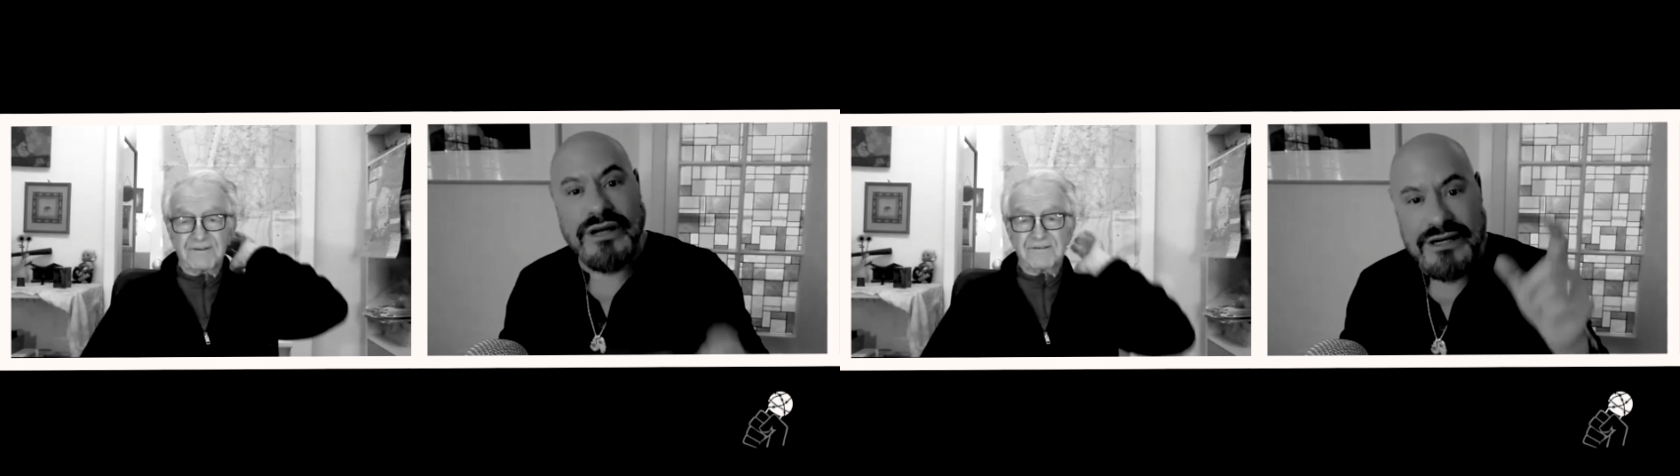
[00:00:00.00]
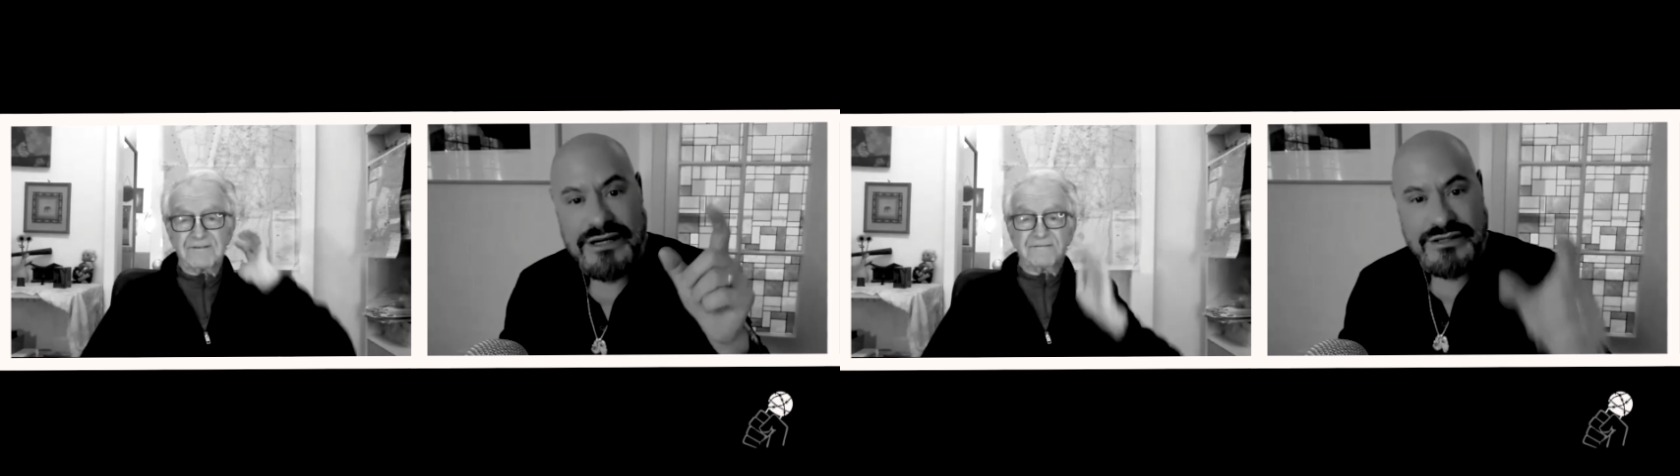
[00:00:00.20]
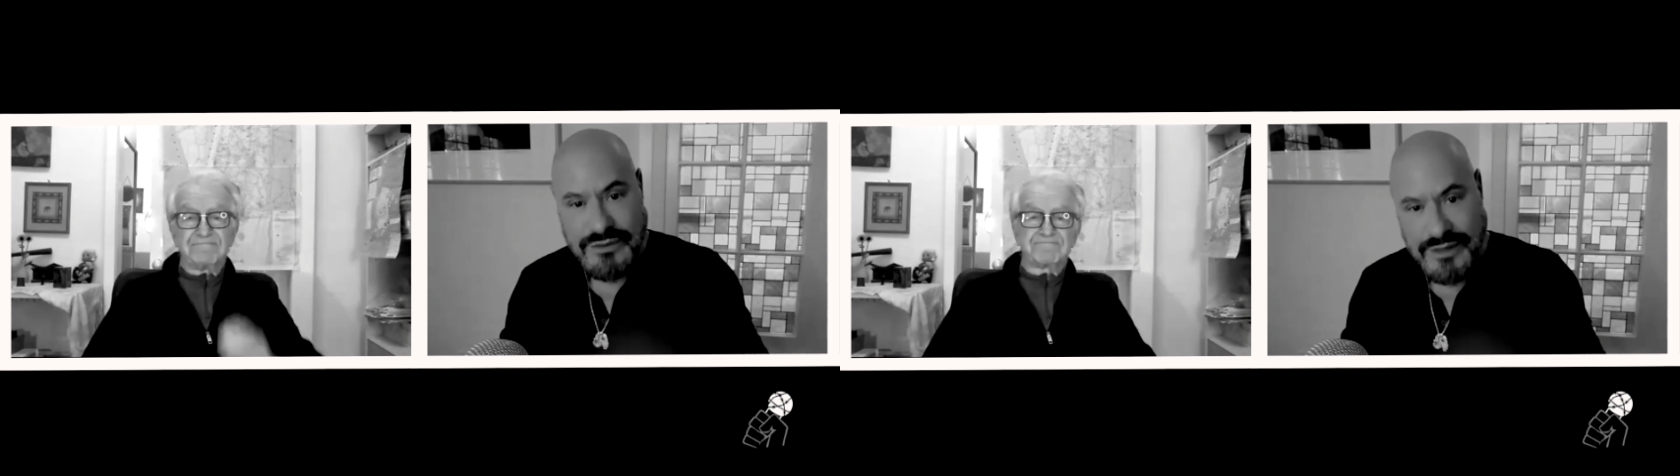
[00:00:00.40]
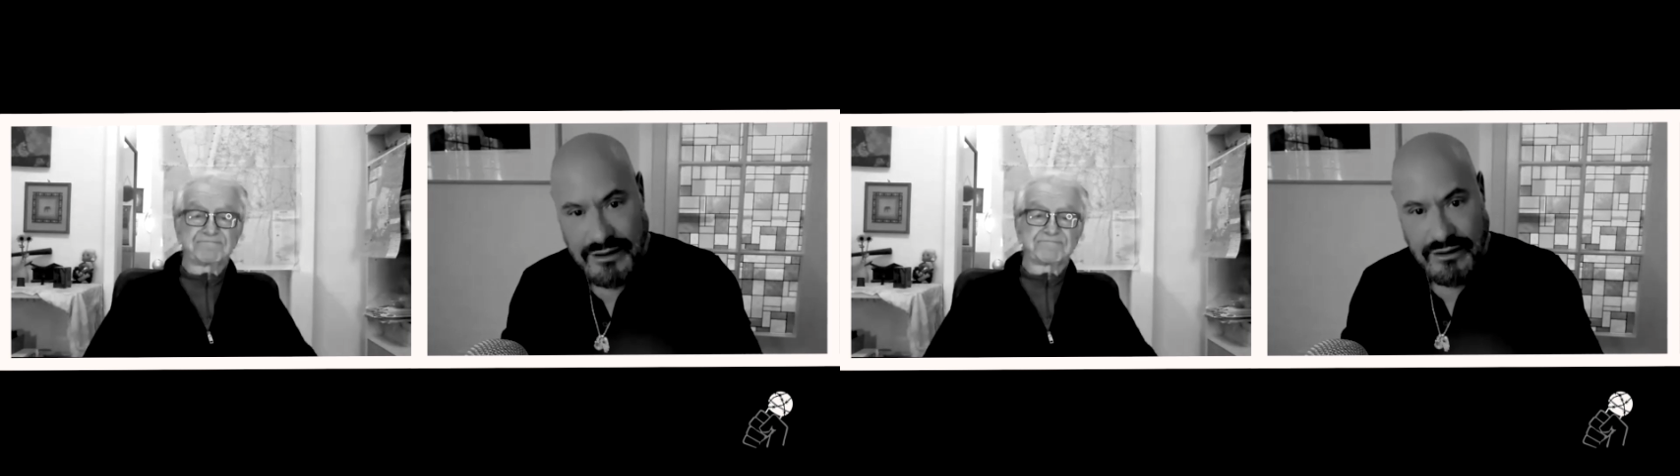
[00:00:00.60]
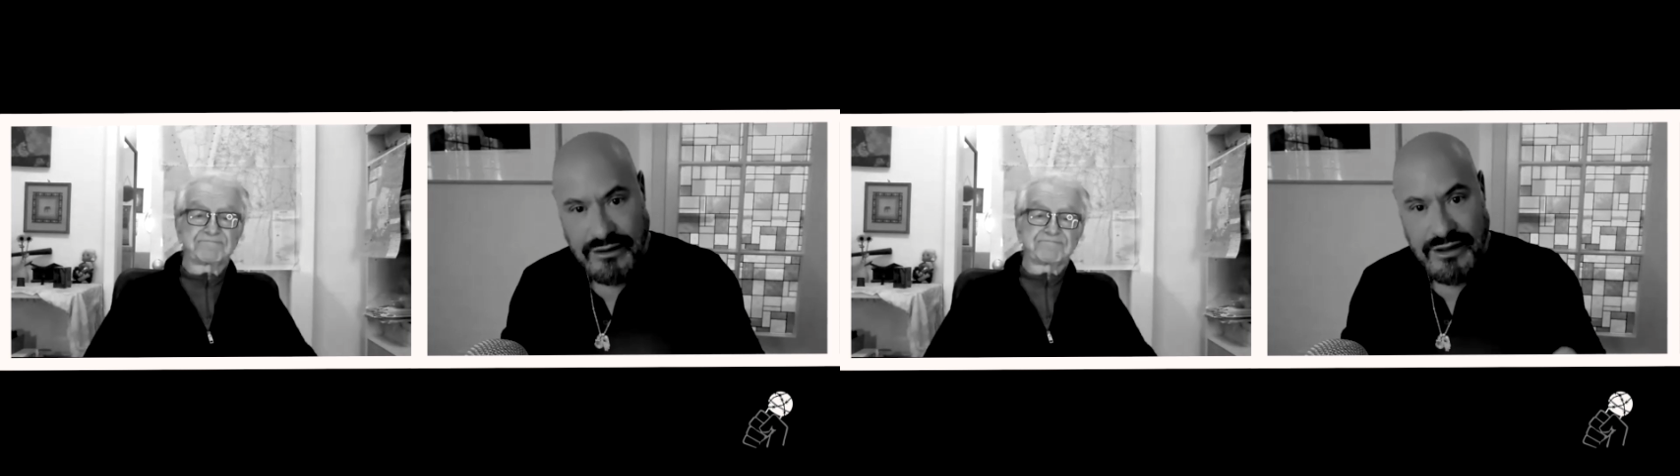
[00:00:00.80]
in
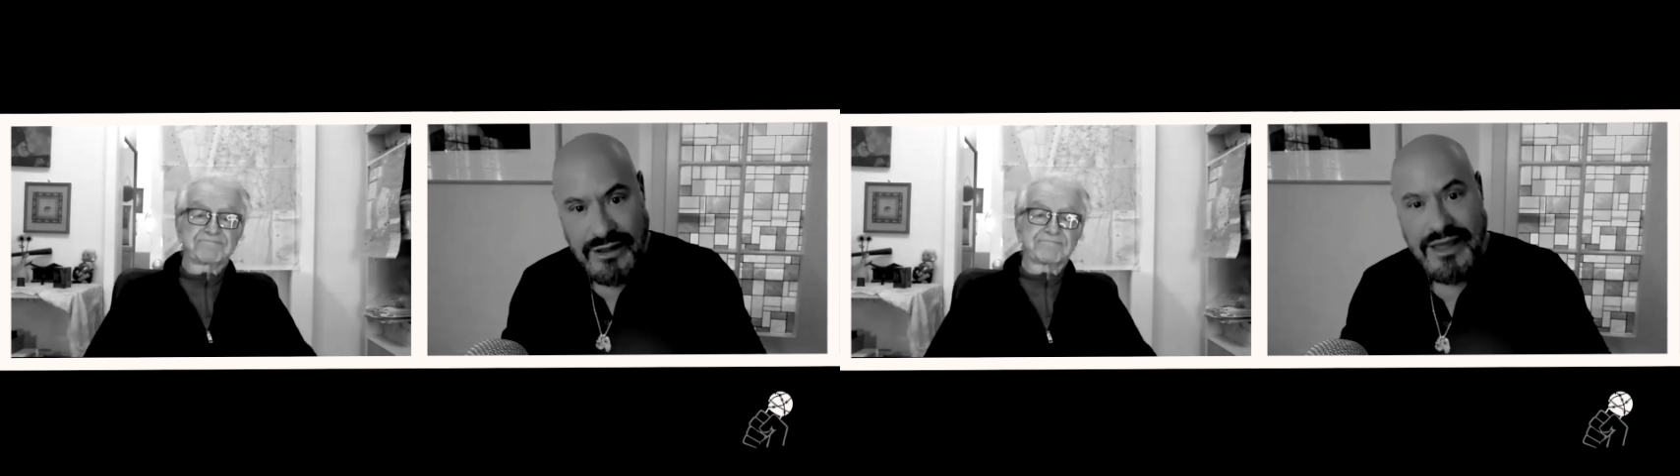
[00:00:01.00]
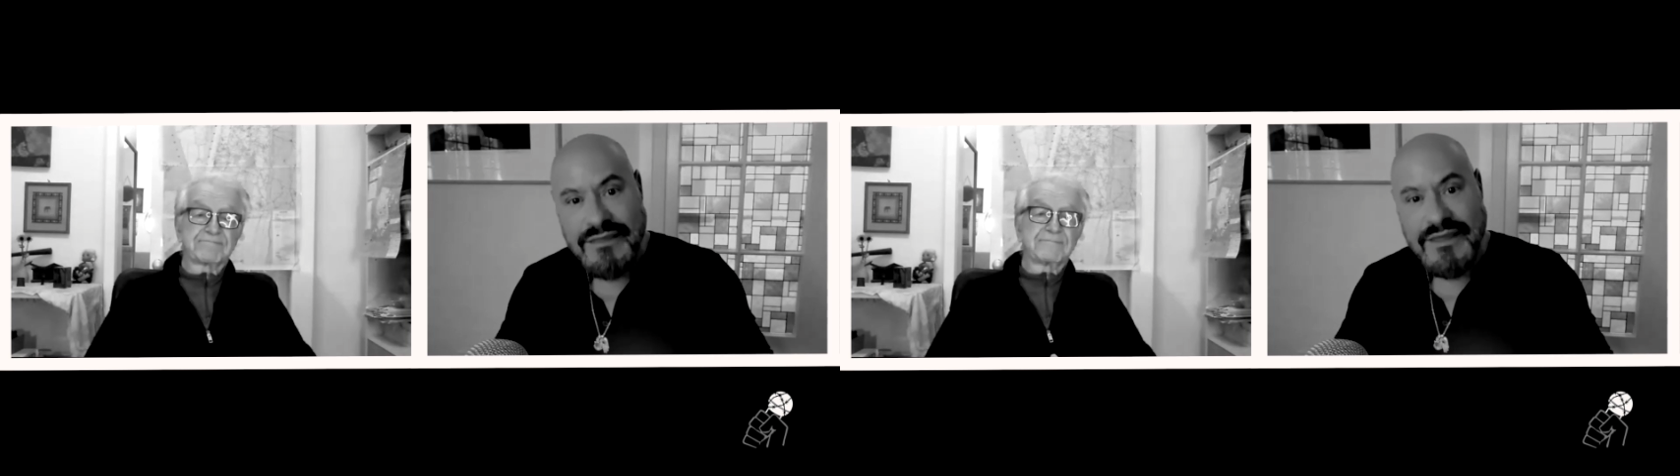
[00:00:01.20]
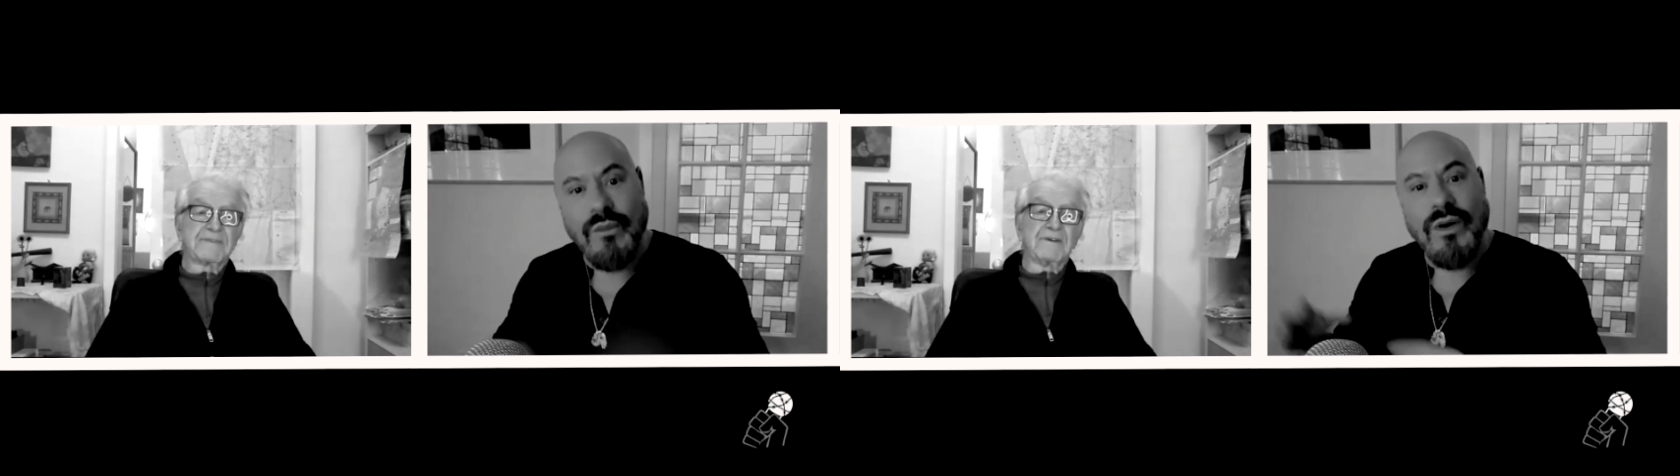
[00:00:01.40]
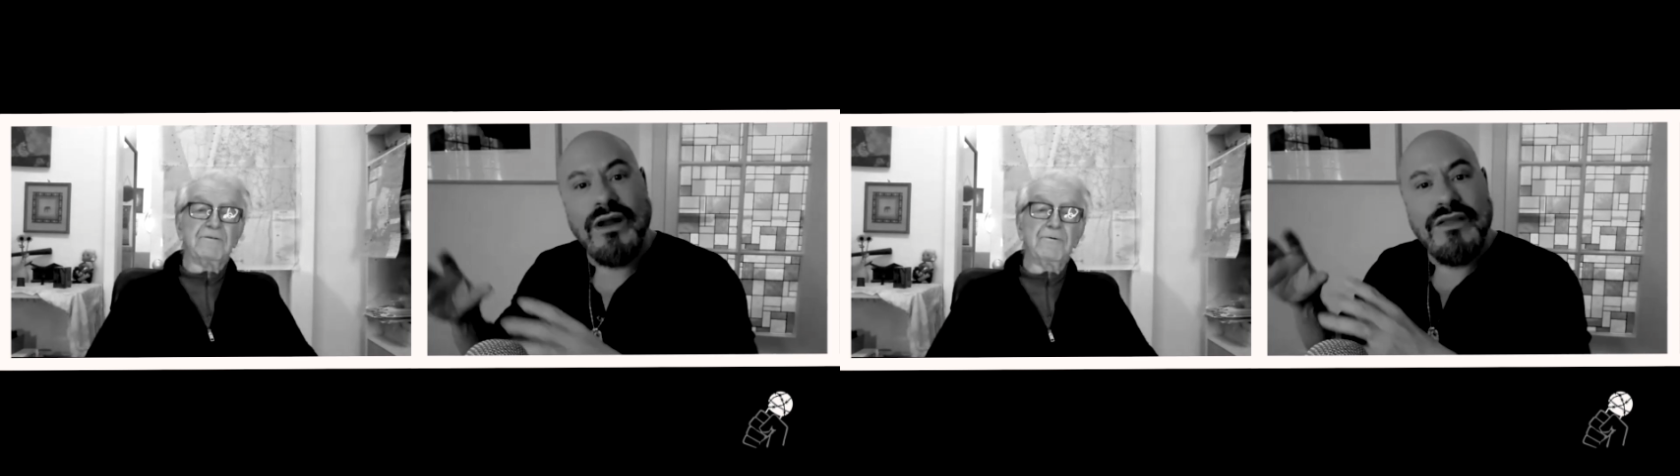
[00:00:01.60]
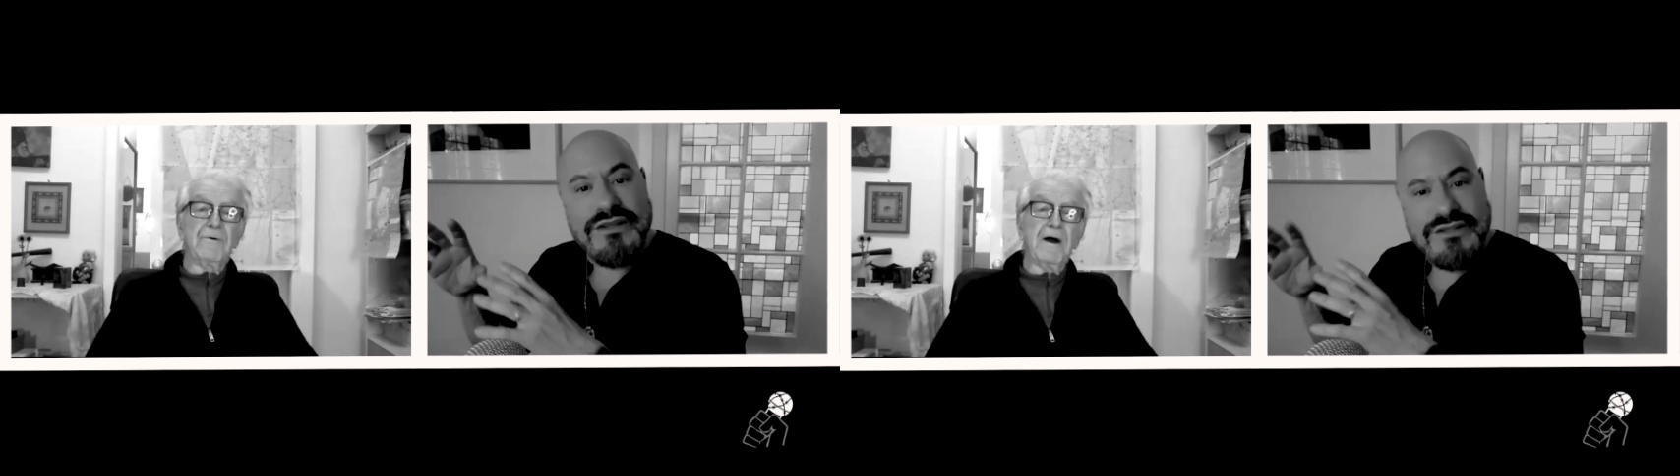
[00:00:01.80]
Israel that one of the